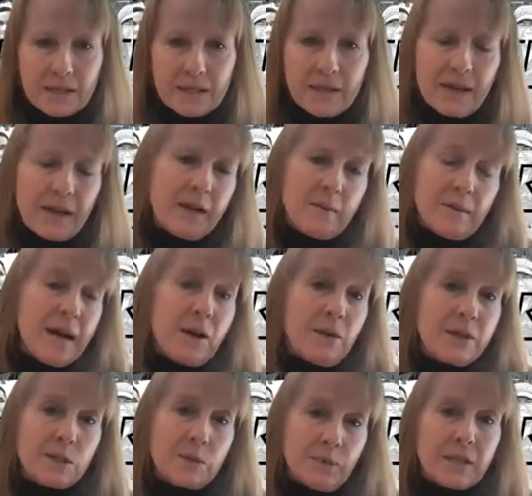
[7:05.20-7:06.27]
like I am now,
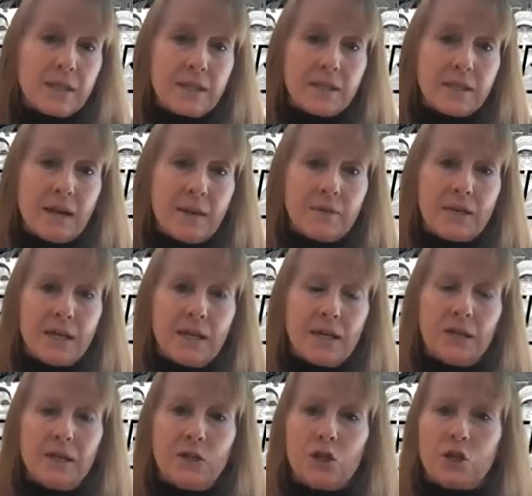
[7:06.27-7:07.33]
it's really the same
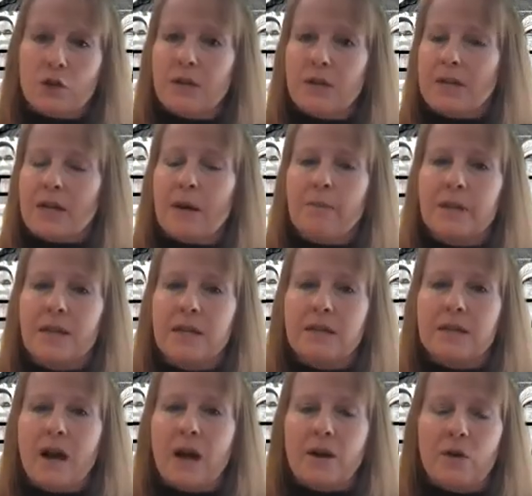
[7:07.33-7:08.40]
thing. The insurance company
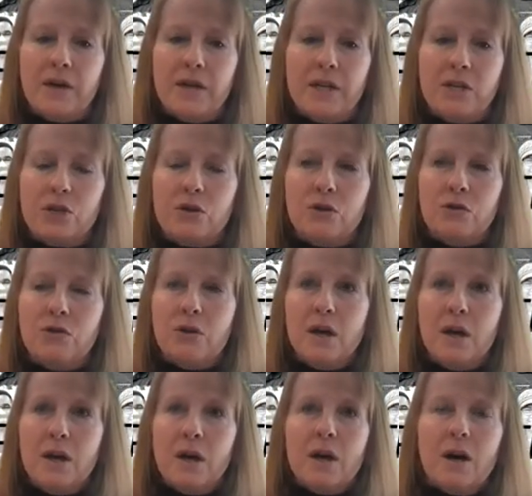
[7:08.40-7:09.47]
is not going to
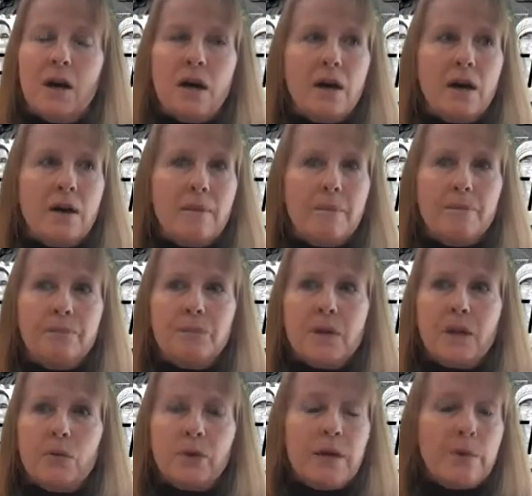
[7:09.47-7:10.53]

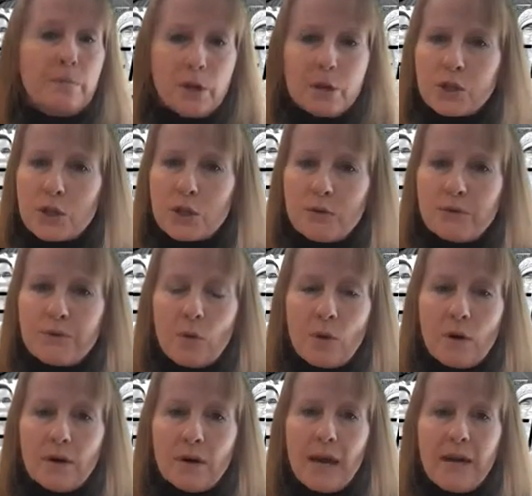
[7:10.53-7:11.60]
reimburse you
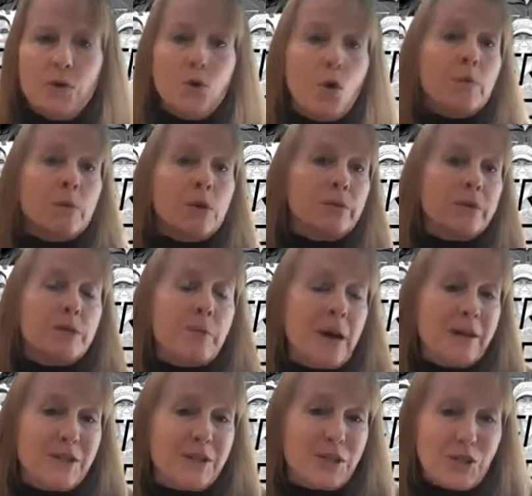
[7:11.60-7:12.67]
for a normal
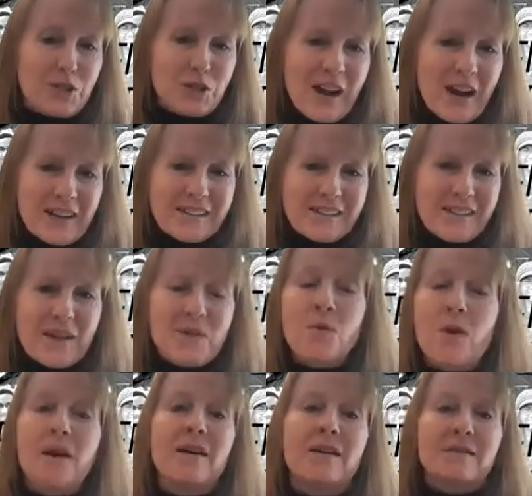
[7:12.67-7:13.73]
response to stress. They
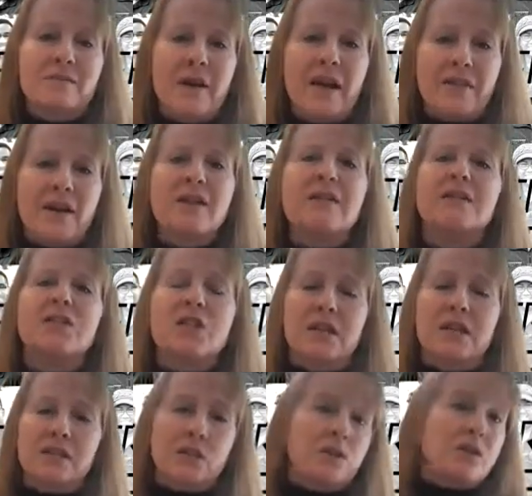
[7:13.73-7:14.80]
want pathology,
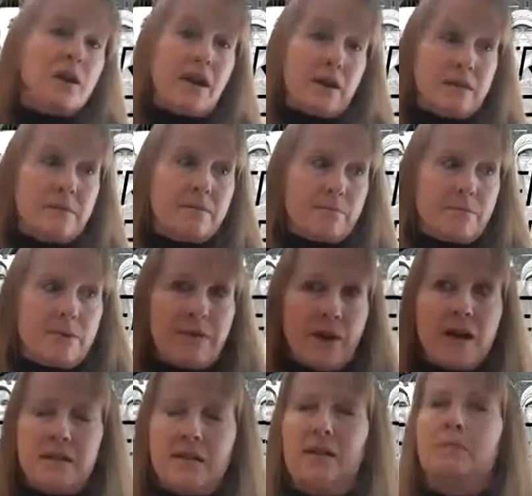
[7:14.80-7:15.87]
and so you got to
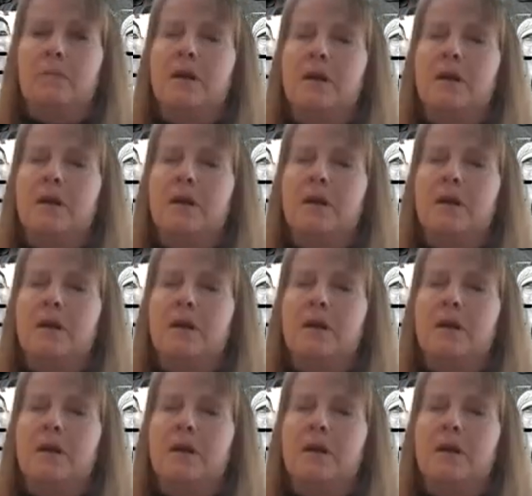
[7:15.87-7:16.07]
provide some.